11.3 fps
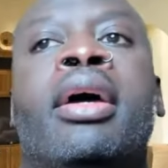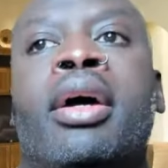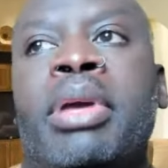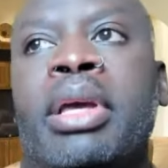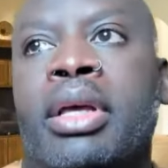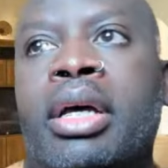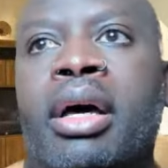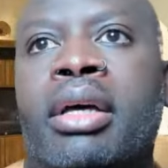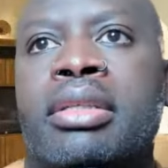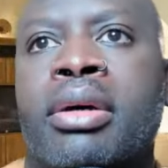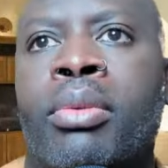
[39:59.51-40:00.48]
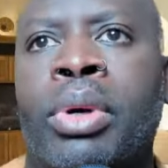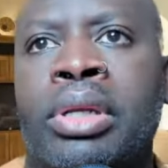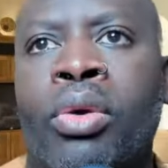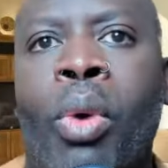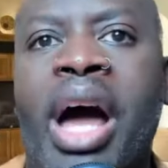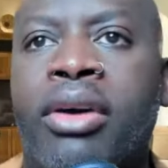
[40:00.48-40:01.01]
because with the
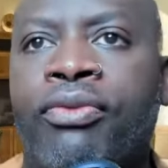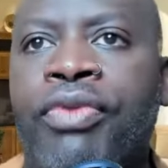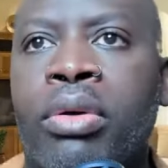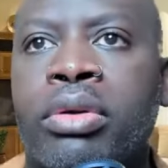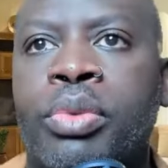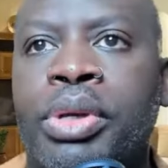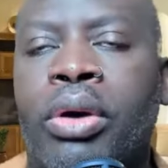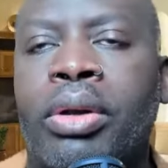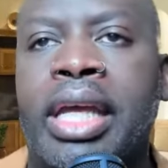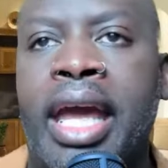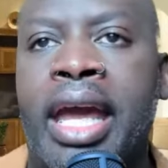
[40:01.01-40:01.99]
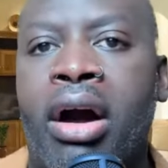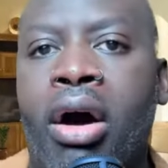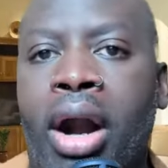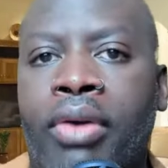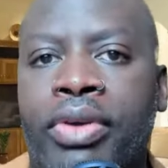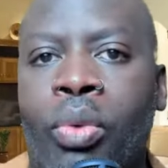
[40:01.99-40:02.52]
white folks, we only had
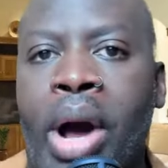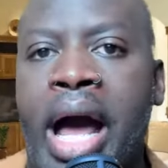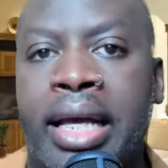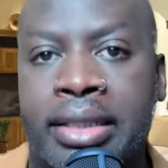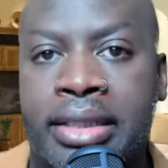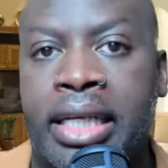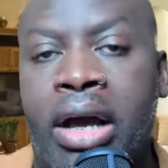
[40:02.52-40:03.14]
Harvey Weinstein.